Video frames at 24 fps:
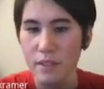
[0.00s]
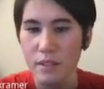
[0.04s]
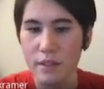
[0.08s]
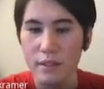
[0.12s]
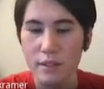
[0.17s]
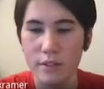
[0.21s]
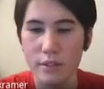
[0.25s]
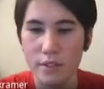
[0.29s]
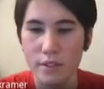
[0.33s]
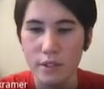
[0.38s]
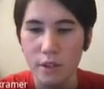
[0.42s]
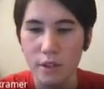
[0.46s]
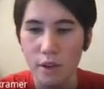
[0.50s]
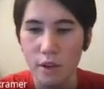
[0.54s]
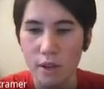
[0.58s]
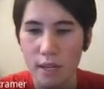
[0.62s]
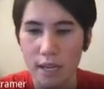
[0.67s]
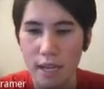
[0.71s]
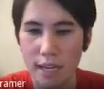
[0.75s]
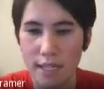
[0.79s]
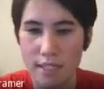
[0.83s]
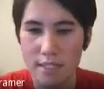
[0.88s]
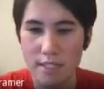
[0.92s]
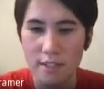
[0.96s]
So go
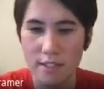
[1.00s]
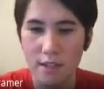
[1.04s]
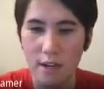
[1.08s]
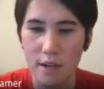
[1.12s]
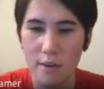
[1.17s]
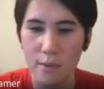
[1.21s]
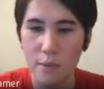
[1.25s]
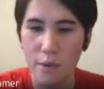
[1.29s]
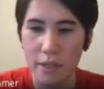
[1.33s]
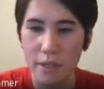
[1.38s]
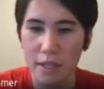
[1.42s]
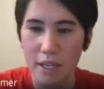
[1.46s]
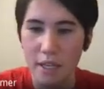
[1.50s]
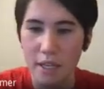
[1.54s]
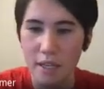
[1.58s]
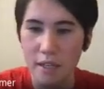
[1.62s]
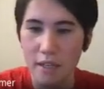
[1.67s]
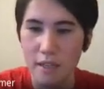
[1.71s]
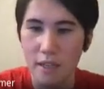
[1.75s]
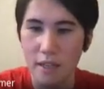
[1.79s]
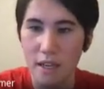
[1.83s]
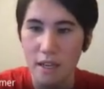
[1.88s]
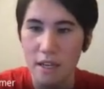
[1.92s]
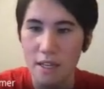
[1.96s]
ahead and start
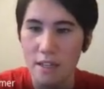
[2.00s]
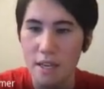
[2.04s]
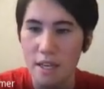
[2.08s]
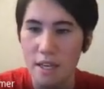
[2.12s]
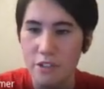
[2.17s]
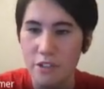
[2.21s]
working, and then